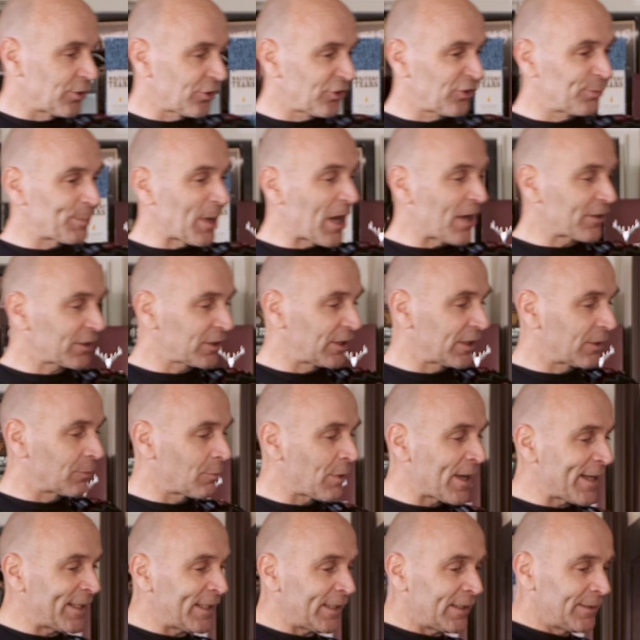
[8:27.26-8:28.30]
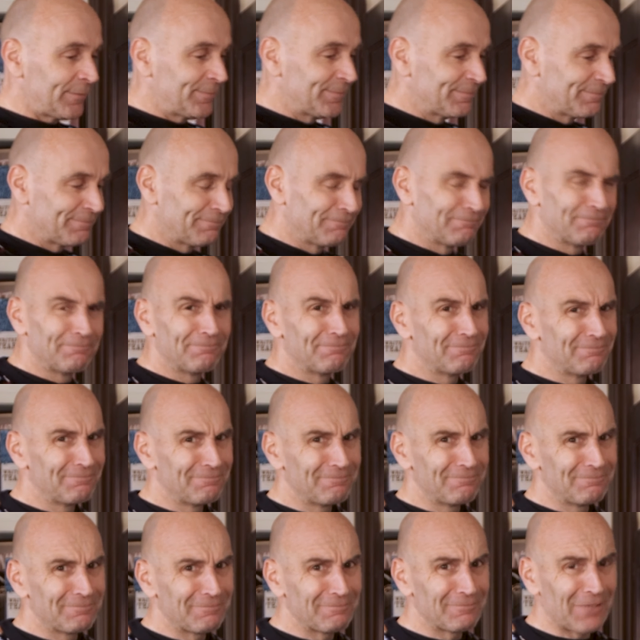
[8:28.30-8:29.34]
your sparkling wine.
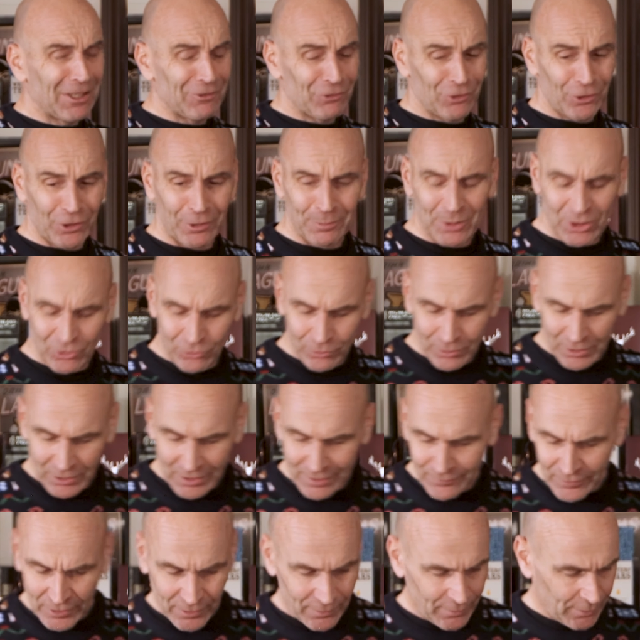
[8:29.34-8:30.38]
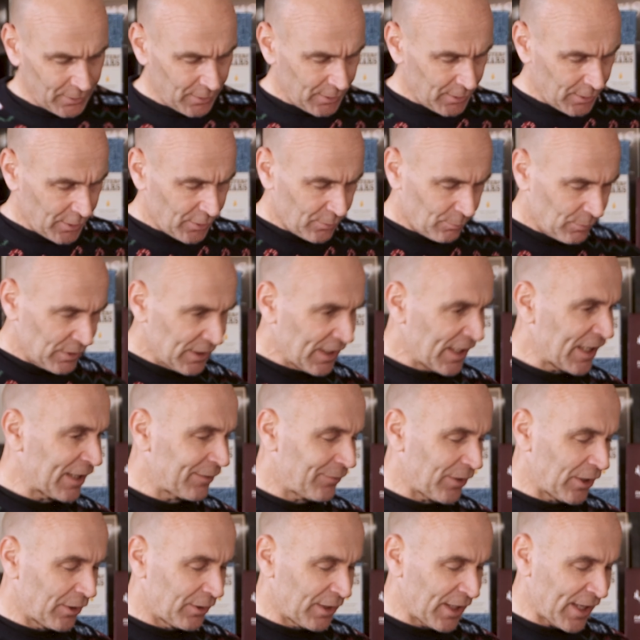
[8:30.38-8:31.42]
That's not going to be too clever. We have
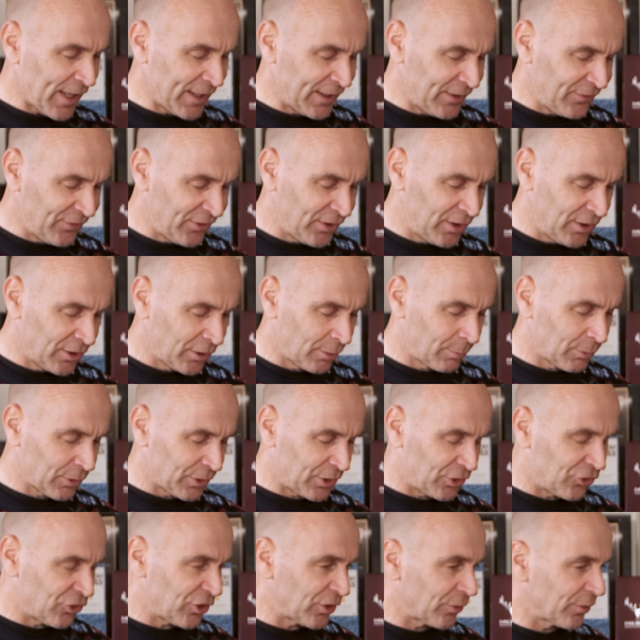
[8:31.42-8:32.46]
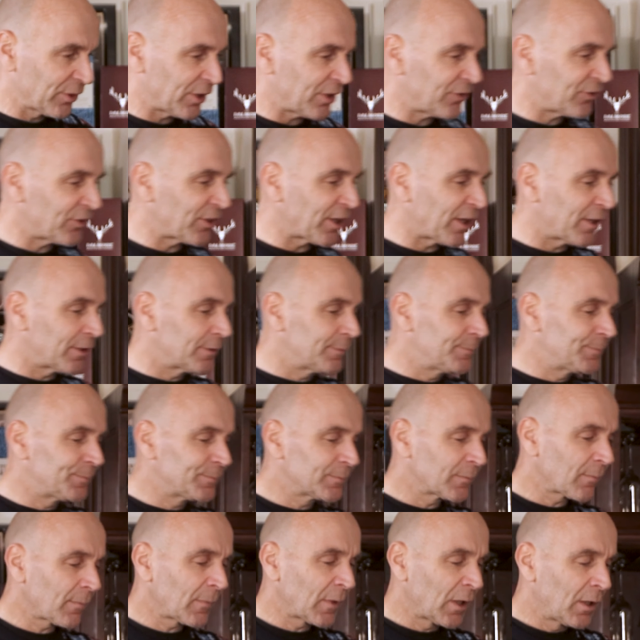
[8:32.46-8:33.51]
our ice here. We're going to chill this down.
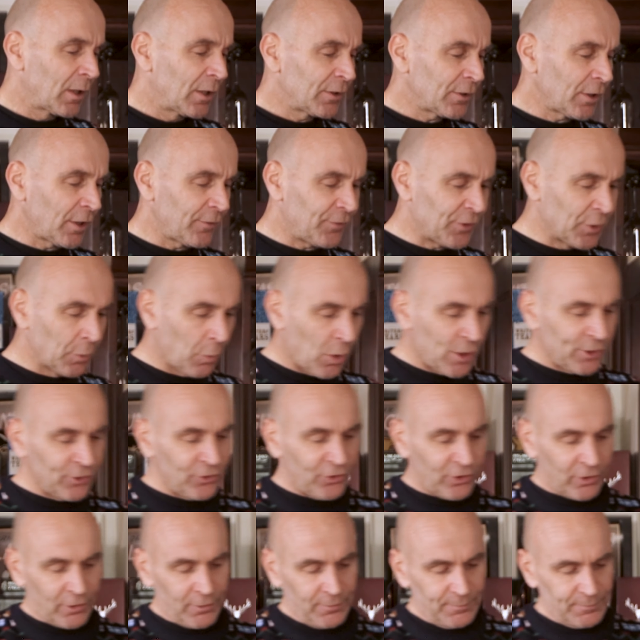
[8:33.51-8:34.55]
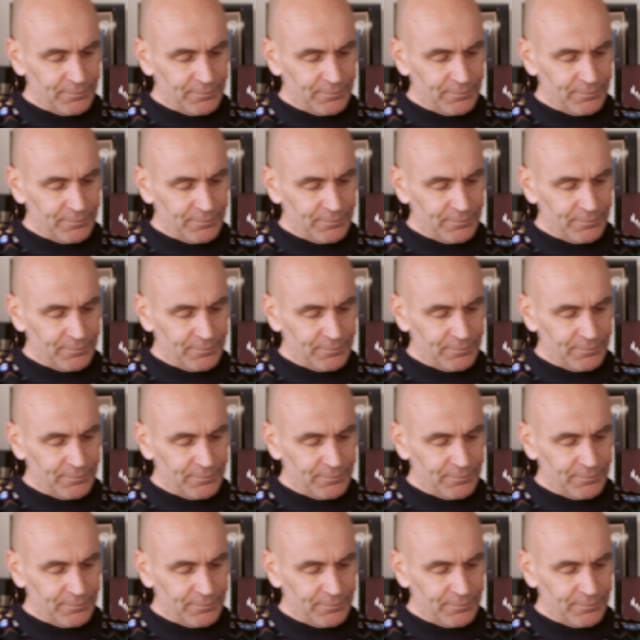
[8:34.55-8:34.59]
Now if you want to,